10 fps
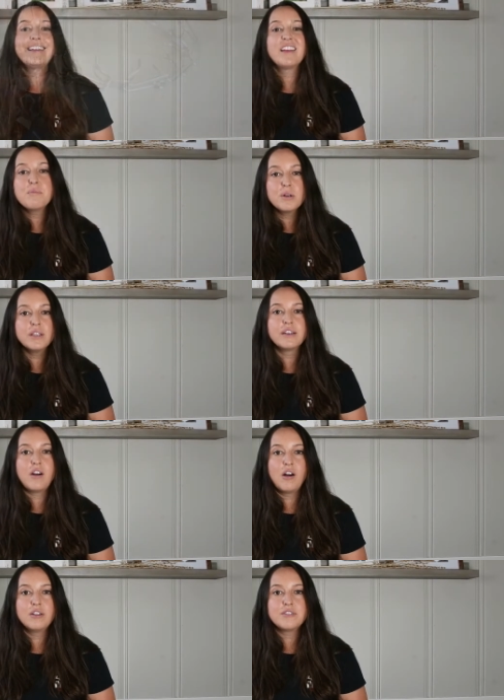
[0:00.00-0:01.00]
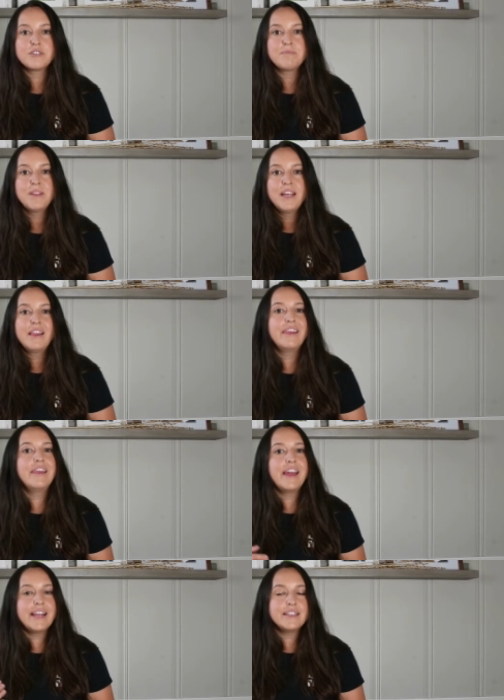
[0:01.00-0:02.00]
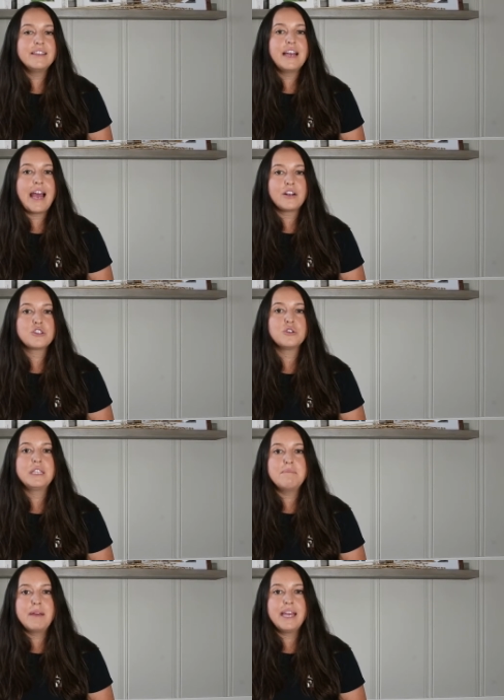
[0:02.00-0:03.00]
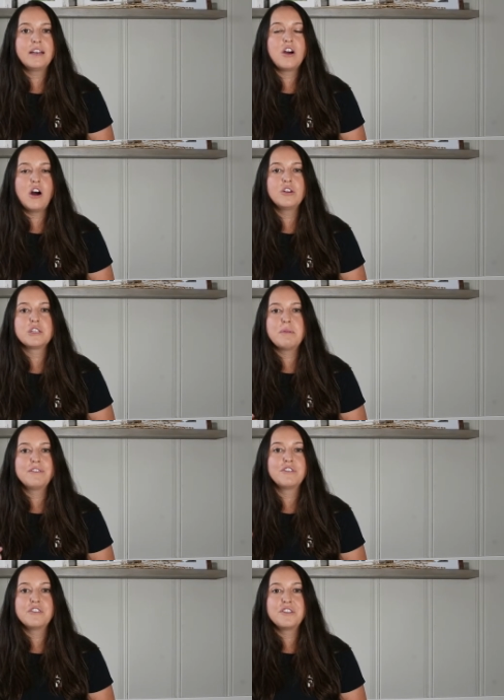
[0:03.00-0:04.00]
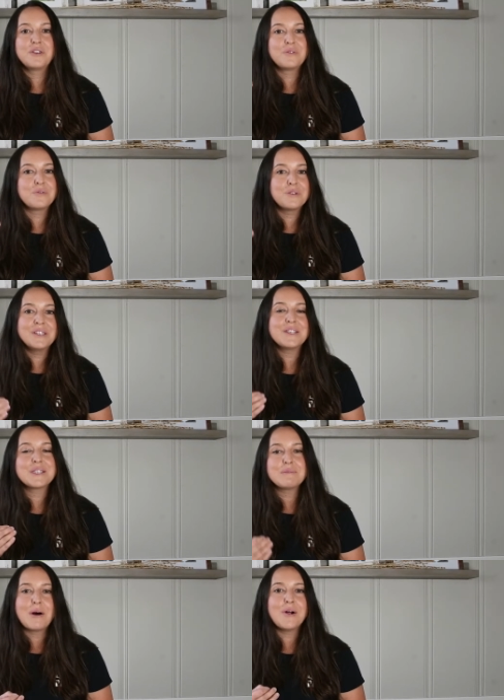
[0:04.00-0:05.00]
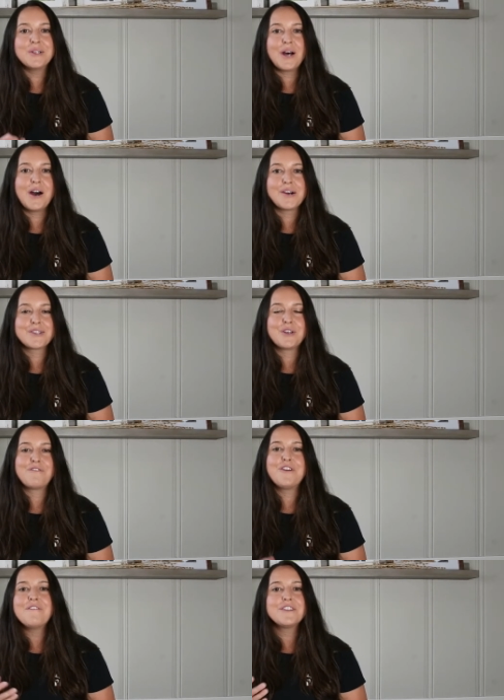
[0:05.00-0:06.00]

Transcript: Kimberlin collars. They actually make collars meant for the really small dogs. So if you have